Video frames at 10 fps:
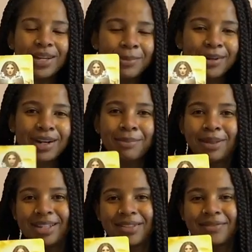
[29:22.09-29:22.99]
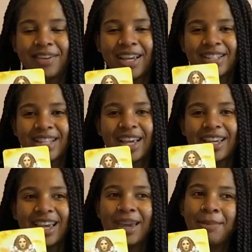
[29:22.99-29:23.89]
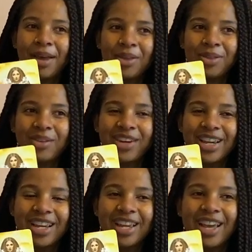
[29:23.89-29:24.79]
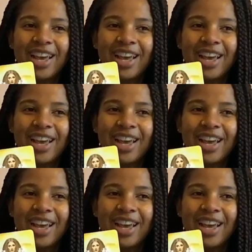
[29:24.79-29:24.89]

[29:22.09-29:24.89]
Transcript: to put on a pleasant face like, hey, pile 3,